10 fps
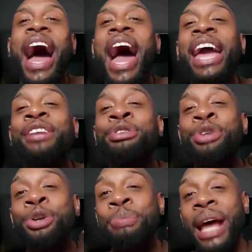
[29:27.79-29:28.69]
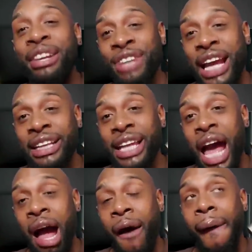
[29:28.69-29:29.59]
I introduced Black Jack to
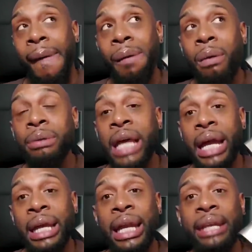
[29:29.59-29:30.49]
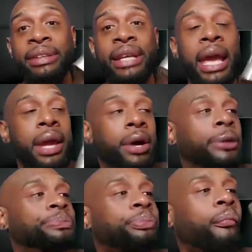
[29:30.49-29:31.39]
y'all. We were down there in
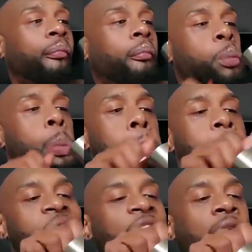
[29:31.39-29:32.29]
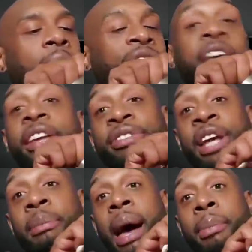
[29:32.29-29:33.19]
ATL. It's
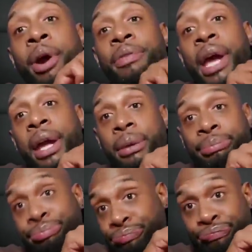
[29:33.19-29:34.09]
still my birthday.